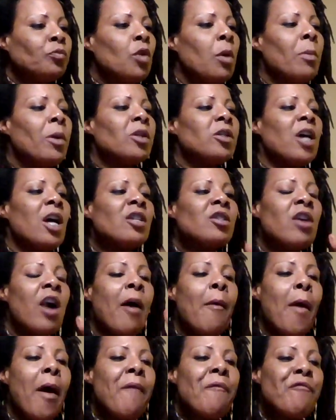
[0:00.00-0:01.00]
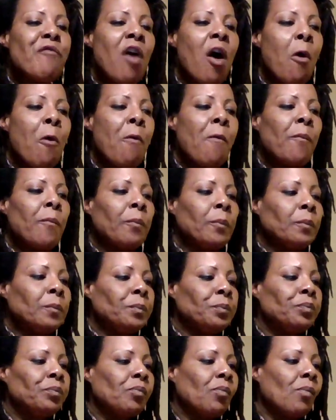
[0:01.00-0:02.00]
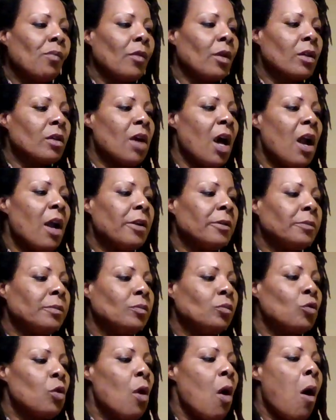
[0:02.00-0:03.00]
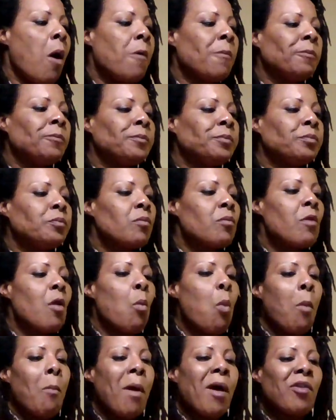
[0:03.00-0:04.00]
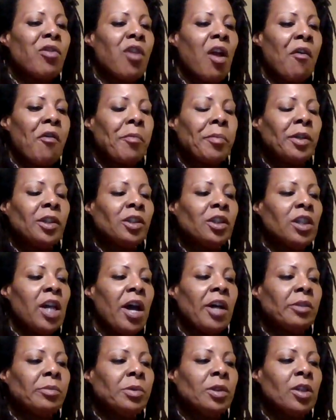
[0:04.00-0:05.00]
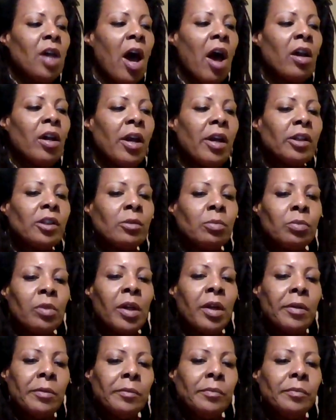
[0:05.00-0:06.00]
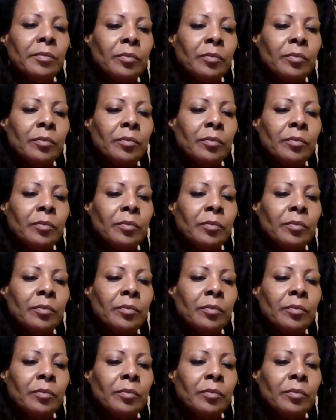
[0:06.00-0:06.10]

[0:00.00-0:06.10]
But that's how I felt. Like, when my therapist asked me how to explain,